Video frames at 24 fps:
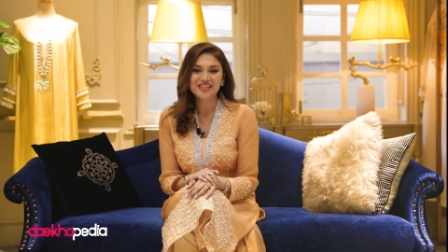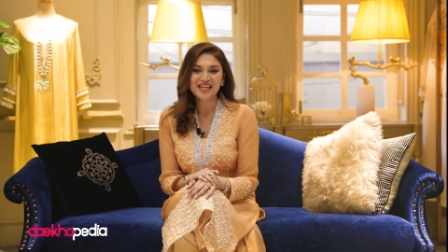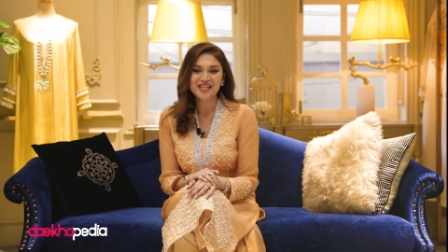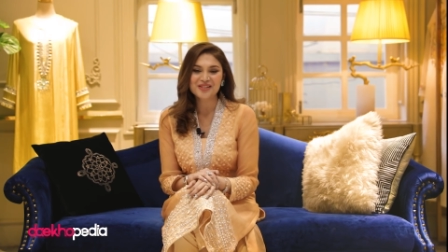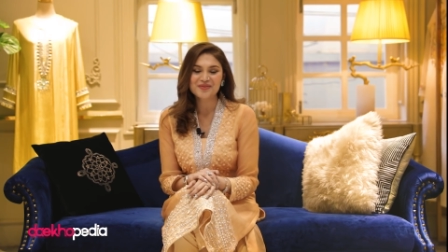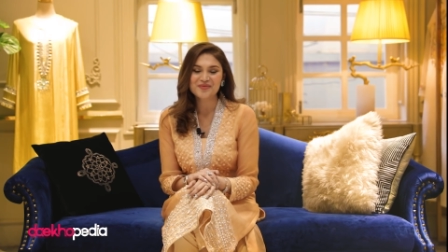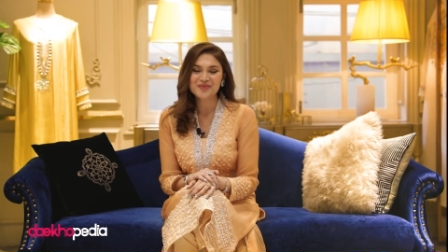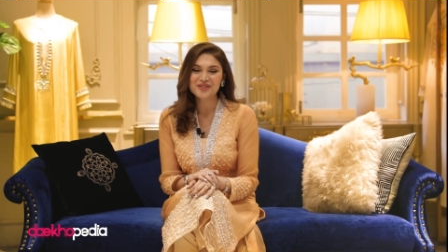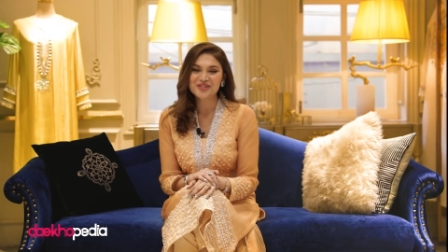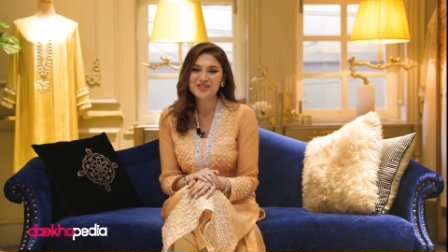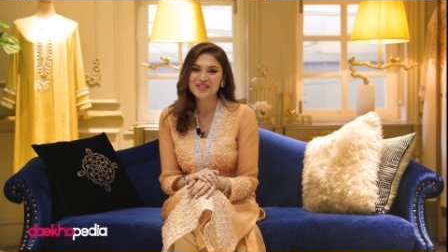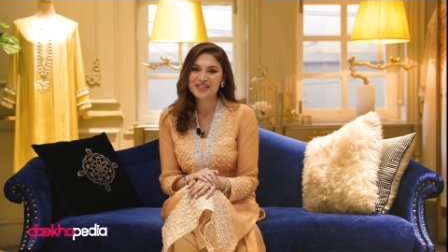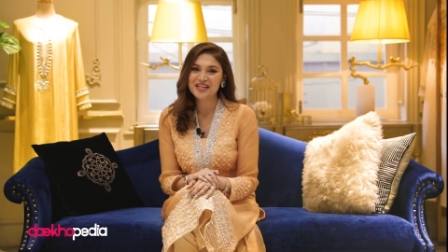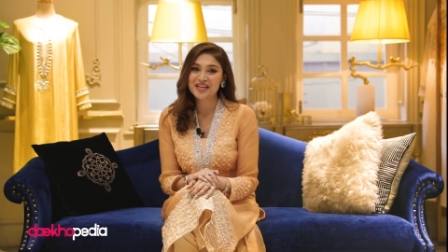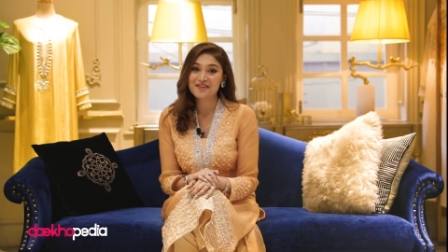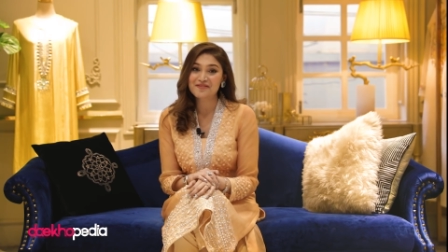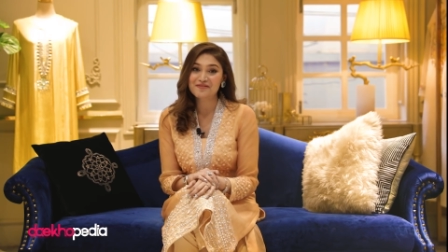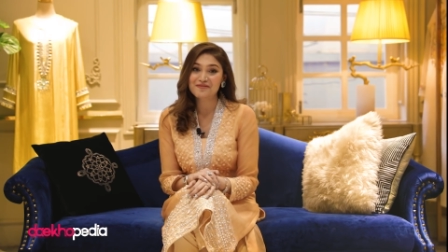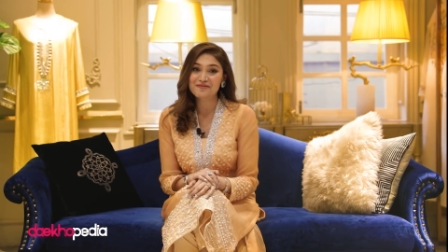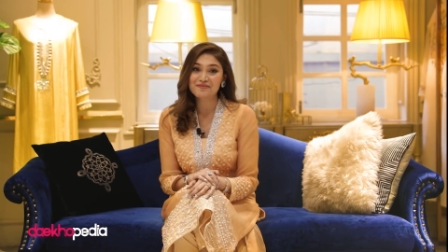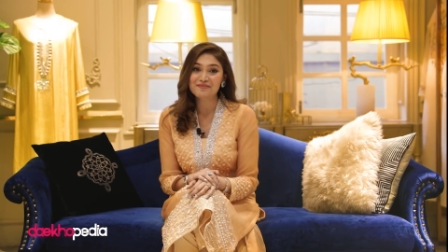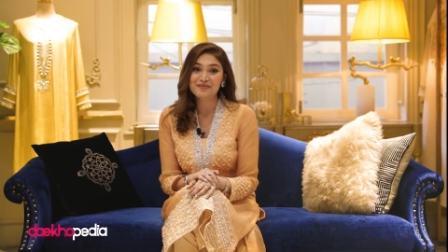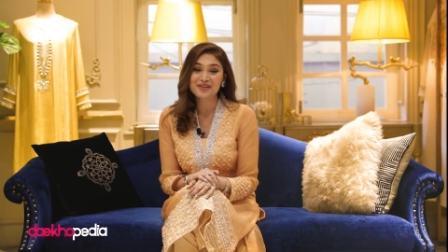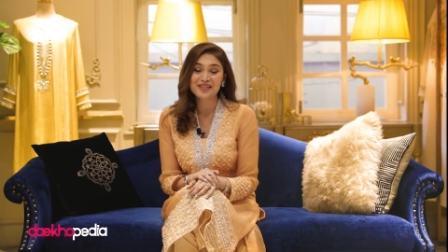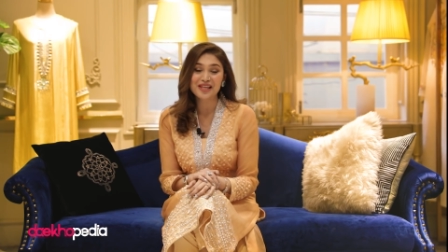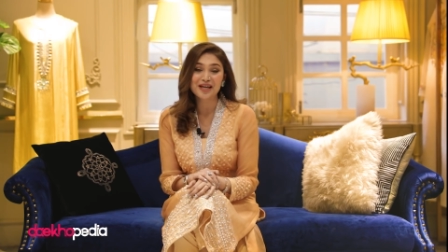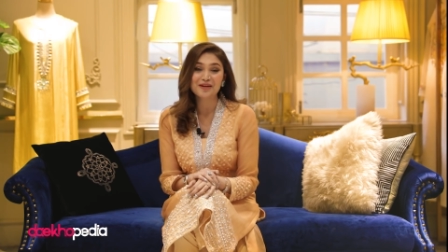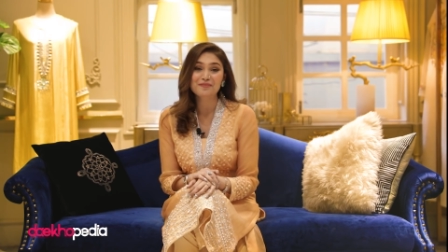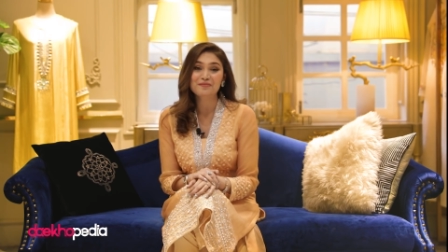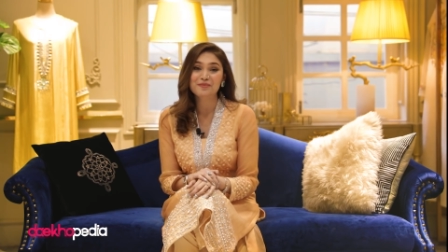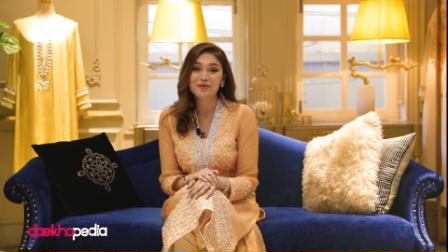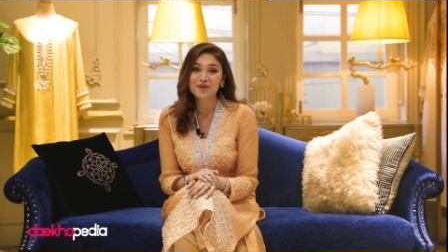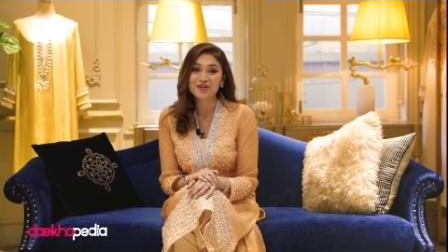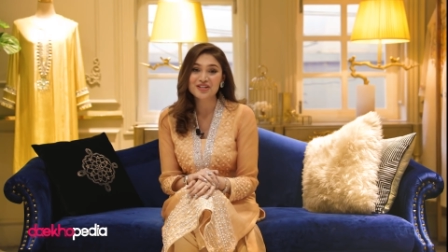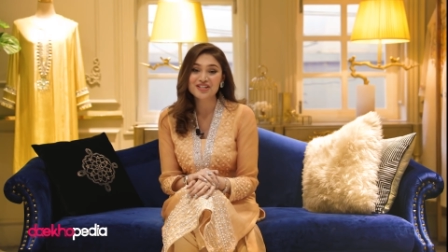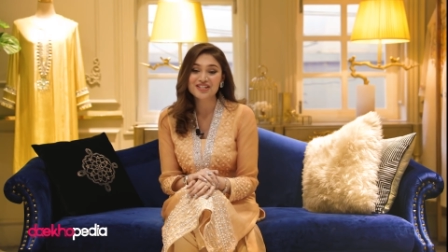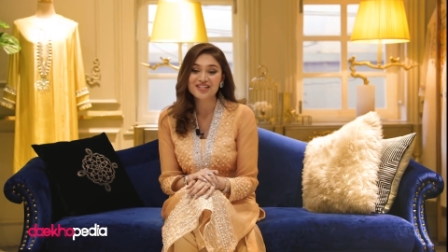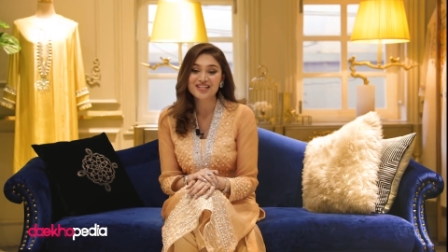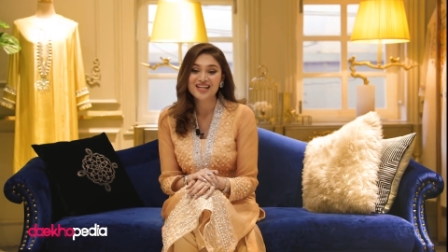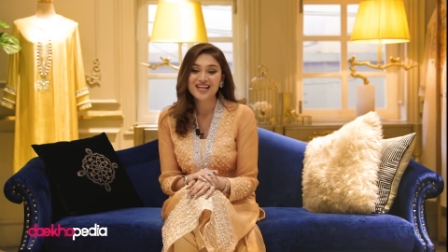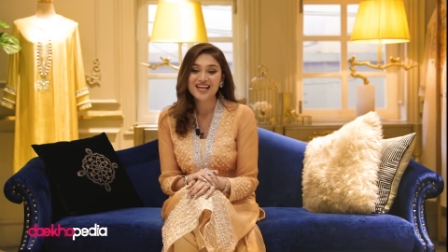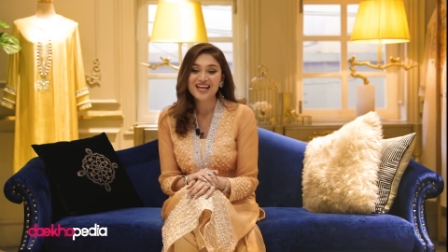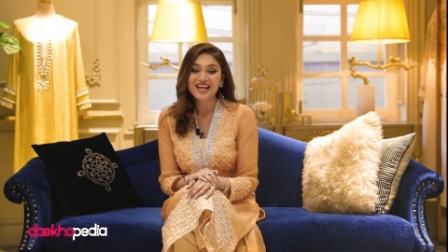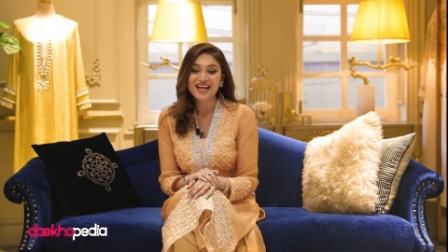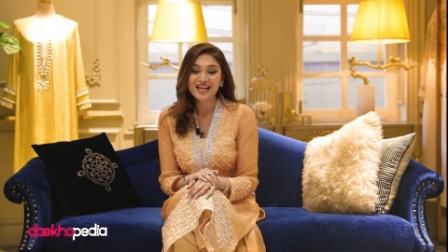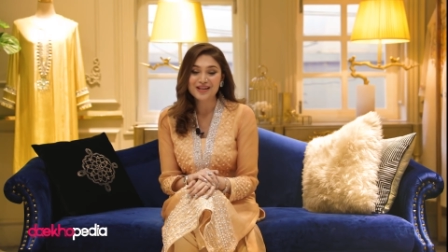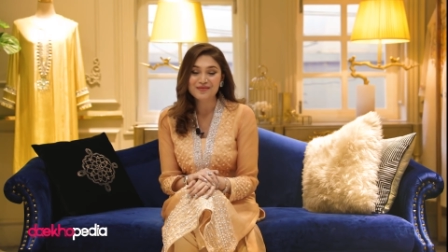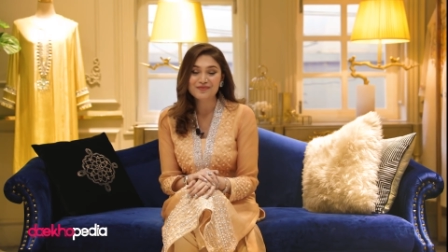that's when she gave me that push
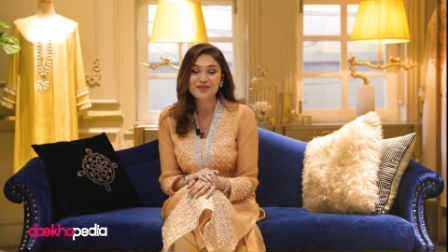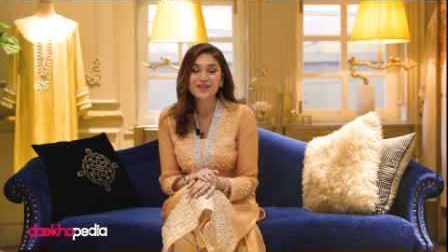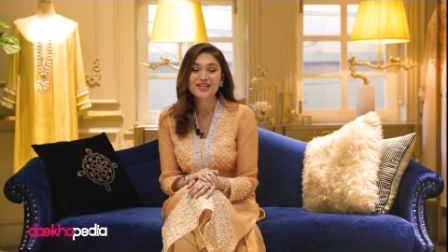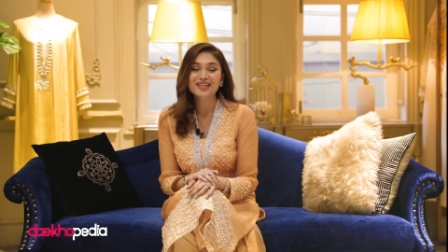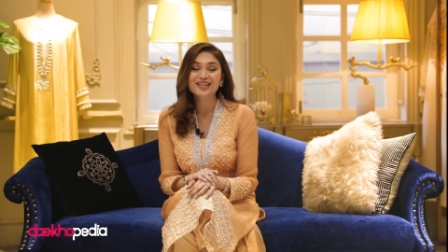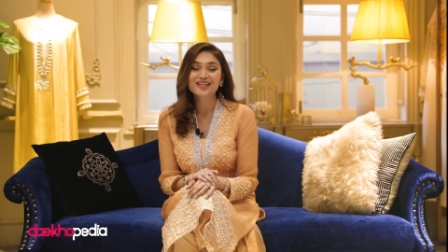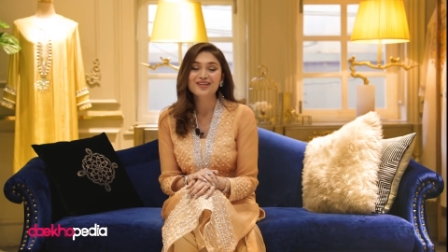and we